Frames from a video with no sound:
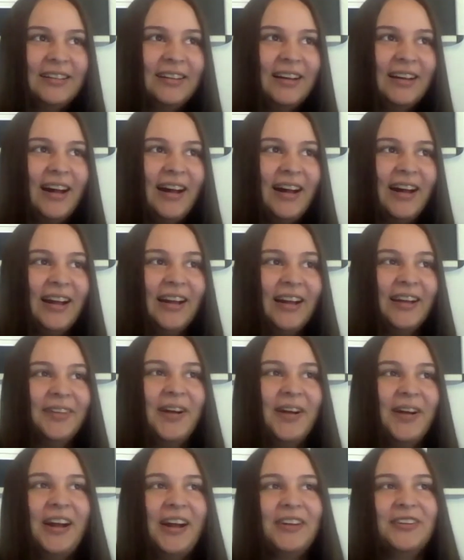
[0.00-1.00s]

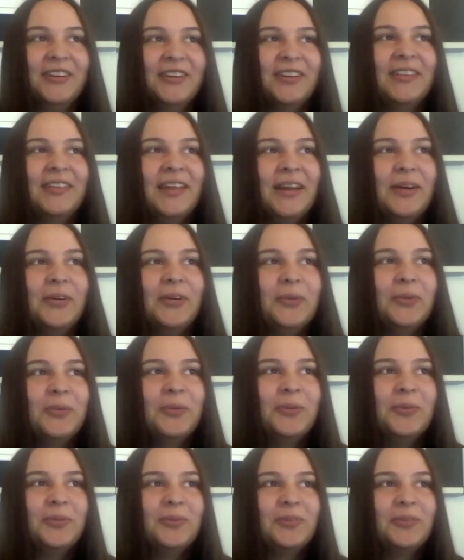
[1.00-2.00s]
I don't think,
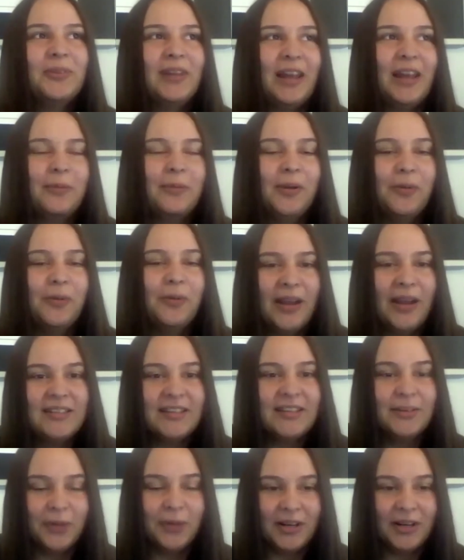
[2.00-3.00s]
like we went
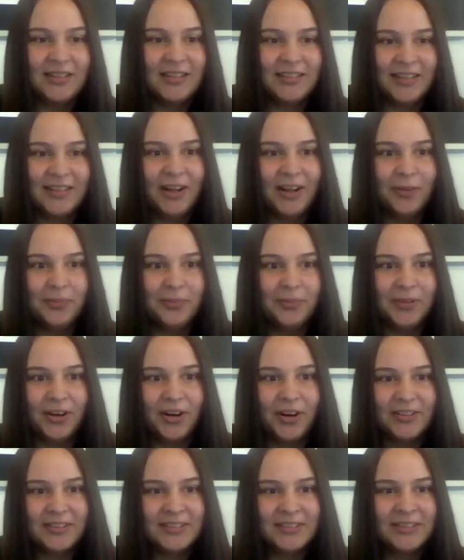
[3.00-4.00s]
in wanting to help the
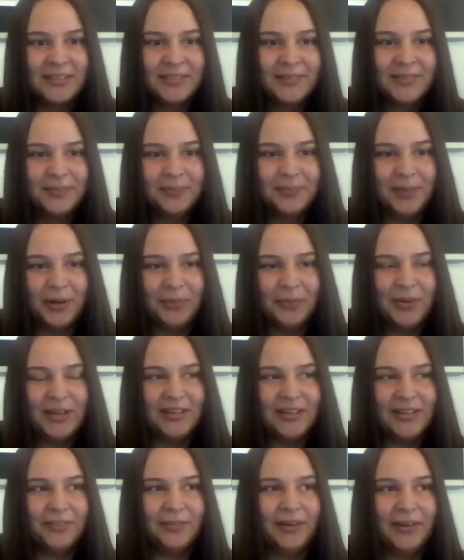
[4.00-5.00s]
dogs, but we
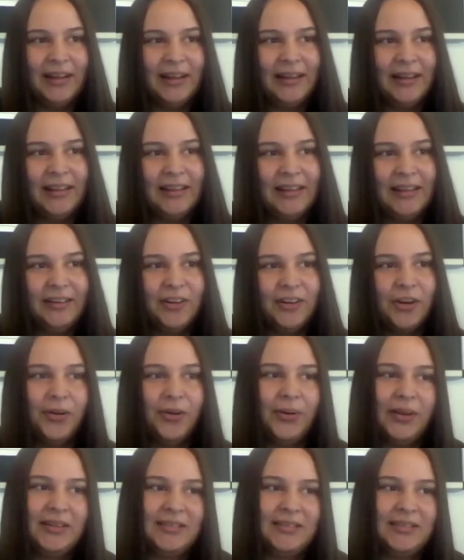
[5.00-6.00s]
didn't really know
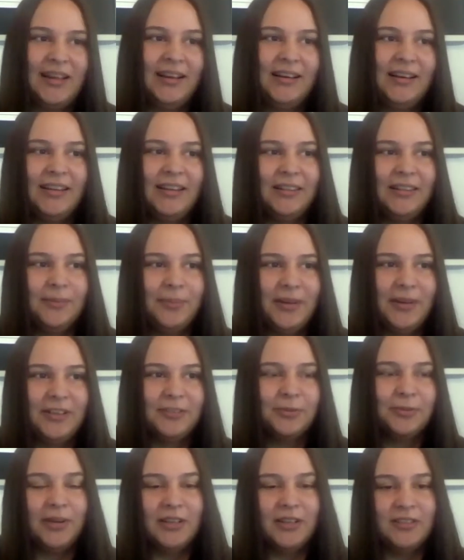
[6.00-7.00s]
exactly the best
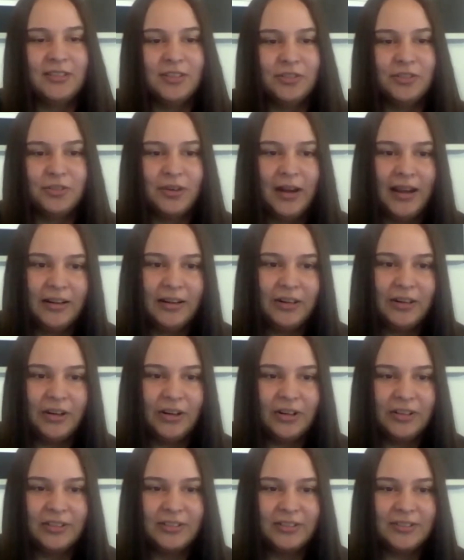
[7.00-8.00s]
ways to train
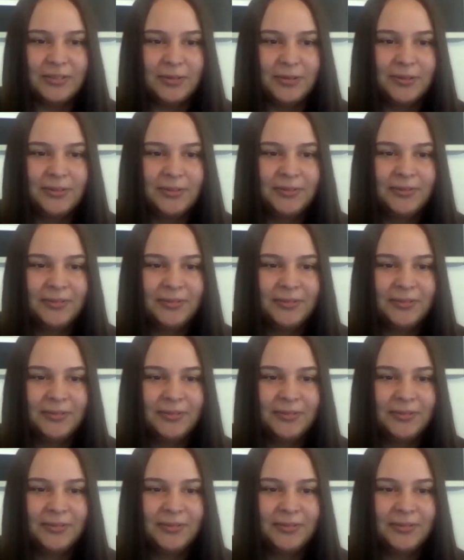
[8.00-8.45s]
dogs or